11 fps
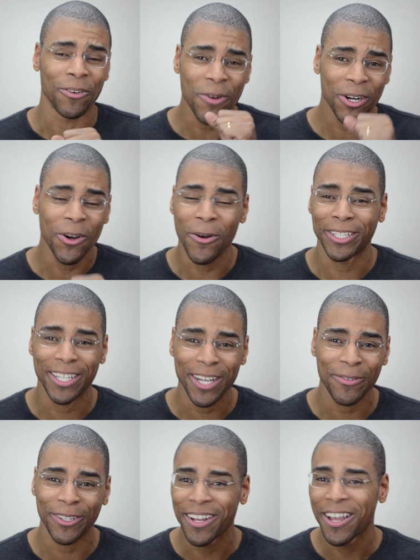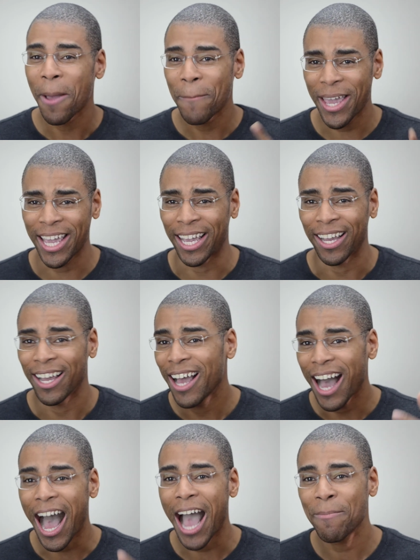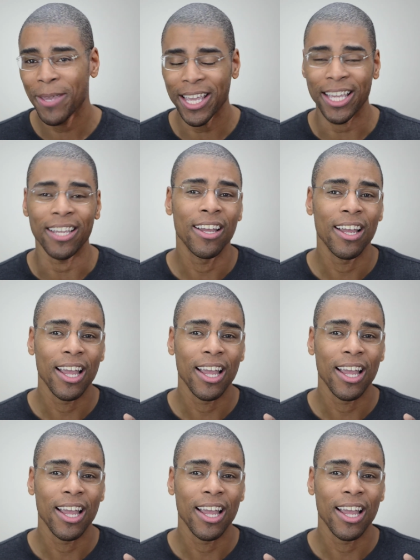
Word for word: we are going to cover ping, IP,